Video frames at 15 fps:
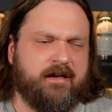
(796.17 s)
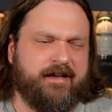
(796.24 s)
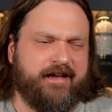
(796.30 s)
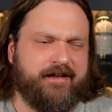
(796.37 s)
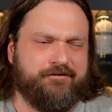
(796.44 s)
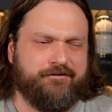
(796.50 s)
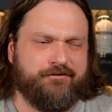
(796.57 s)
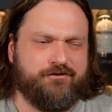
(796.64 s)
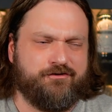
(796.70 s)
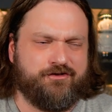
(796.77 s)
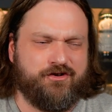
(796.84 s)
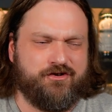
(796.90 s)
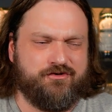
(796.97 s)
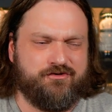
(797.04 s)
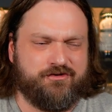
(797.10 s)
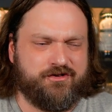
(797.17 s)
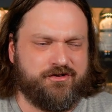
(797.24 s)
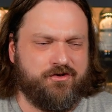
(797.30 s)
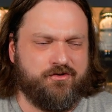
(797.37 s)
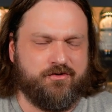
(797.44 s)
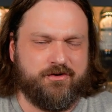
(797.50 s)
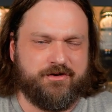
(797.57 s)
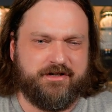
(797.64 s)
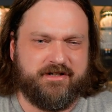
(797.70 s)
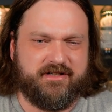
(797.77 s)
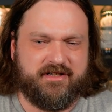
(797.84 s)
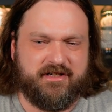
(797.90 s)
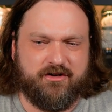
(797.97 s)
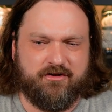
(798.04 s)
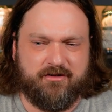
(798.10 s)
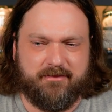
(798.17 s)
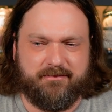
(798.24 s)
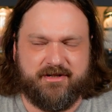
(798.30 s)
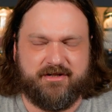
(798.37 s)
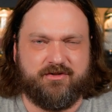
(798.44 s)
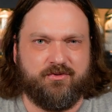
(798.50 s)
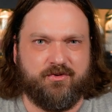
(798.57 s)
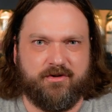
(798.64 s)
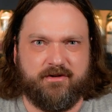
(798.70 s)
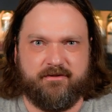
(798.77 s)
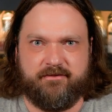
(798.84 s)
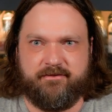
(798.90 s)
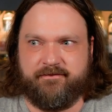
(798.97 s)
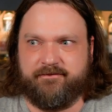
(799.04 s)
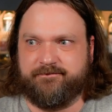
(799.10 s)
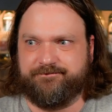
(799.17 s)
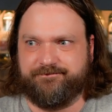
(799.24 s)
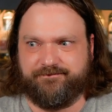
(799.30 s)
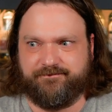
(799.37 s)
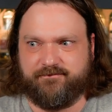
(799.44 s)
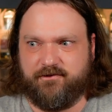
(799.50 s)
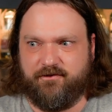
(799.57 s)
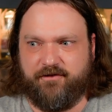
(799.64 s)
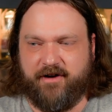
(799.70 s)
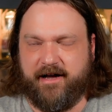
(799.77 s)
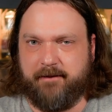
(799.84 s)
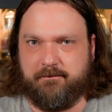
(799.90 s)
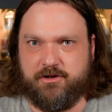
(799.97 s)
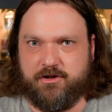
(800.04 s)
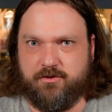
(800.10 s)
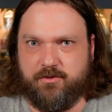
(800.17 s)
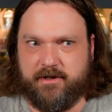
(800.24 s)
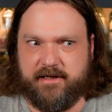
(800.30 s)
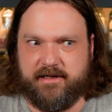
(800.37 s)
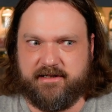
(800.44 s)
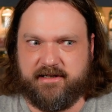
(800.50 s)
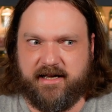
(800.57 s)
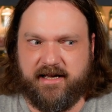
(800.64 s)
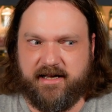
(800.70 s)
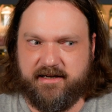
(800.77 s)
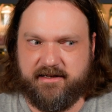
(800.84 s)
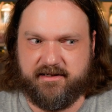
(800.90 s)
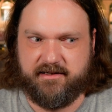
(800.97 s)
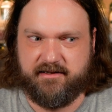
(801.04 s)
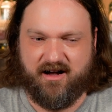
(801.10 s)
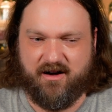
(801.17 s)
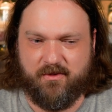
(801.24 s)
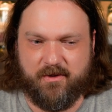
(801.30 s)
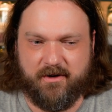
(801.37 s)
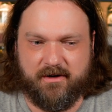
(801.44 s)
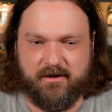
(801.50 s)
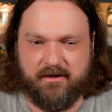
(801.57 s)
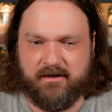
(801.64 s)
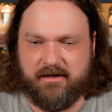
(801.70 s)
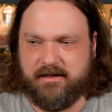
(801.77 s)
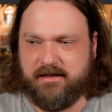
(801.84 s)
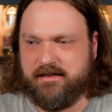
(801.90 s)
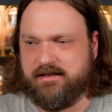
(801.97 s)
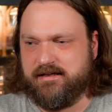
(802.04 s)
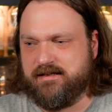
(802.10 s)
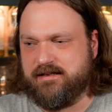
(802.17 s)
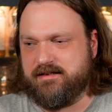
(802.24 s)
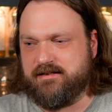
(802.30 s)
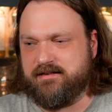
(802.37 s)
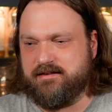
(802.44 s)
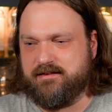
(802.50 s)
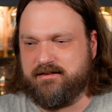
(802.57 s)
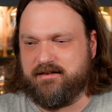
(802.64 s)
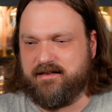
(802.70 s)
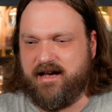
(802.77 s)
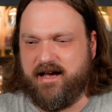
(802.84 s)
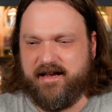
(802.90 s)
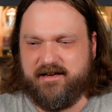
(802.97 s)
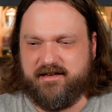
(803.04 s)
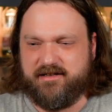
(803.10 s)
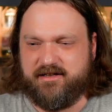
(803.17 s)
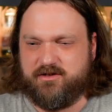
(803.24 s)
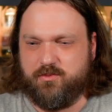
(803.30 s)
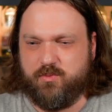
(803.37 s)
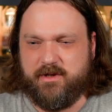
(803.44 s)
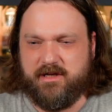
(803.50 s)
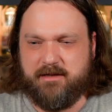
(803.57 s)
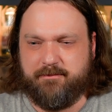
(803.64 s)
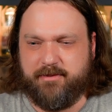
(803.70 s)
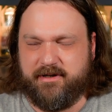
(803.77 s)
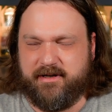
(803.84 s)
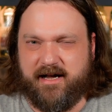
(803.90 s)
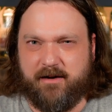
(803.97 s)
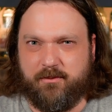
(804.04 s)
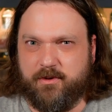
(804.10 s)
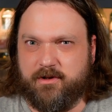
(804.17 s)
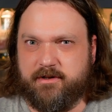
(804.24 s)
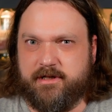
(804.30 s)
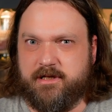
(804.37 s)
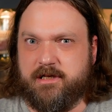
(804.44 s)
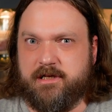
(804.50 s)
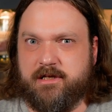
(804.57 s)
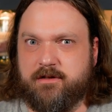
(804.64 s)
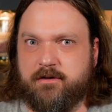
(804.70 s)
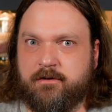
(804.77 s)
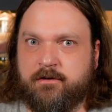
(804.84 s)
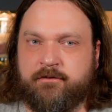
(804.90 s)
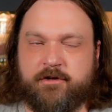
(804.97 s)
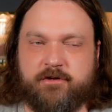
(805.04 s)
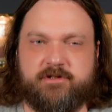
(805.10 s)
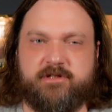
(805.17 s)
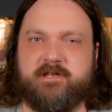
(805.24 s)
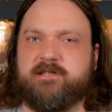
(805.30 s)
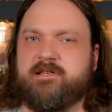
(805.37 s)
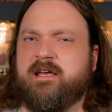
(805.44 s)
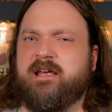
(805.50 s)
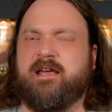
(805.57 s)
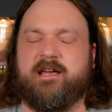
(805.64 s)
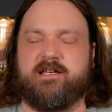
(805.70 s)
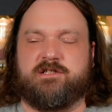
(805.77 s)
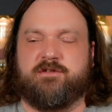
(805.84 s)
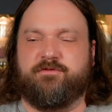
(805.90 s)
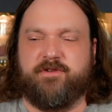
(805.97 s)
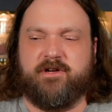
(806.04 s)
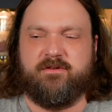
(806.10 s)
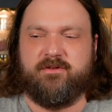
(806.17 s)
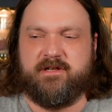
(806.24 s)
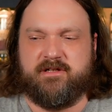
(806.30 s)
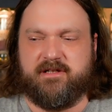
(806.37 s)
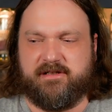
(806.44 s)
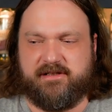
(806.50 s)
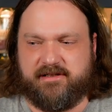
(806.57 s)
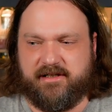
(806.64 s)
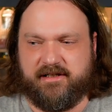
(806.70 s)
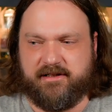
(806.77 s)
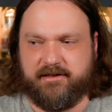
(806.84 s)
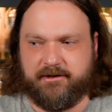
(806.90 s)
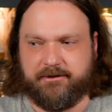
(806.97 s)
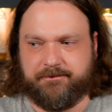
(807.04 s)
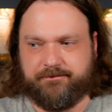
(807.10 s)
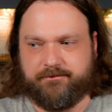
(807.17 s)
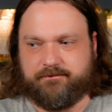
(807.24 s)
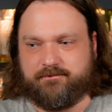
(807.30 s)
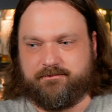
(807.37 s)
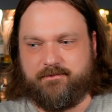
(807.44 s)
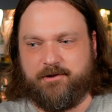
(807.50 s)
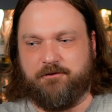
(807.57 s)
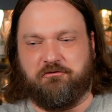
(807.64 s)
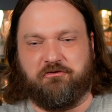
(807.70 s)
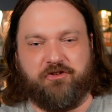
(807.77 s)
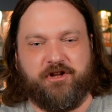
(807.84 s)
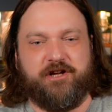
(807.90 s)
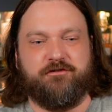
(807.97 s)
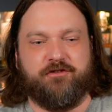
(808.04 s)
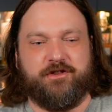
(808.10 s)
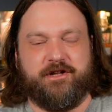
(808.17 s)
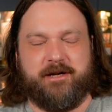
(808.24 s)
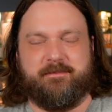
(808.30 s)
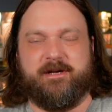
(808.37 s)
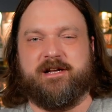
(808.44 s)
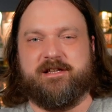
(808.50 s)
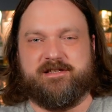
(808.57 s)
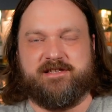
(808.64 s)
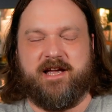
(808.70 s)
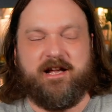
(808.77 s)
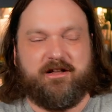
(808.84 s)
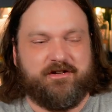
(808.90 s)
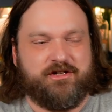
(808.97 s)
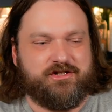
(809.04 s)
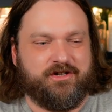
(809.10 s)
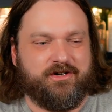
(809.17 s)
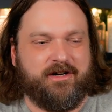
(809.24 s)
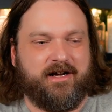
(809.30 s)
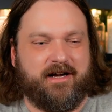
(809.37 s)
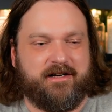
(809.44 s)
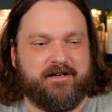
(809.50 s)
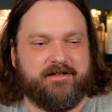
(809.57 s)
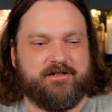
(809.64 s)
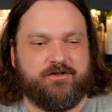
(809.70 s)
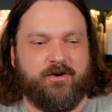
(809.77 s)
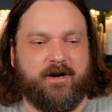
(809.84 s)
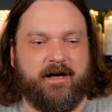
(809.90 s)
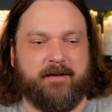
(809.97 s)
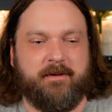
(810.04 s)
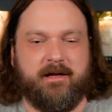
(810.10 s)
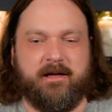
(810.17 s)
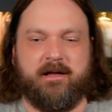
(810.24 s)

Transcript: high fructose corn syrup sort of vibe to it. It's kind of sour, kind of sweet, but not really either of those things. It's a very distinct flavor that I'm not exactly sure how to describe,